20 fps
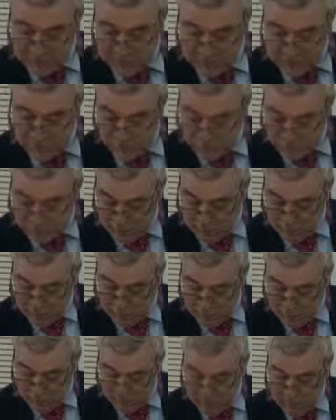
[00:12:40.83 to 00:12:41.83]
in the future,
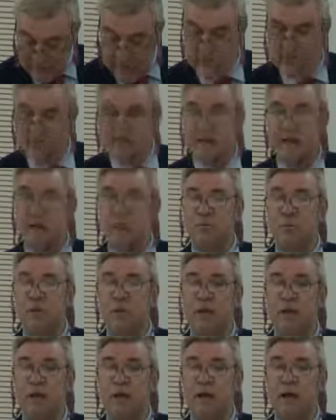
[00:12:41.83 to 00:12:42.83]
in the same
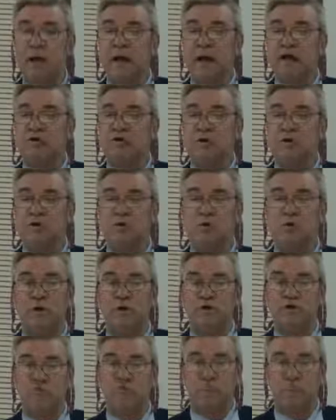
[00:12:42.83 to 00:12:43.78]
way as we do in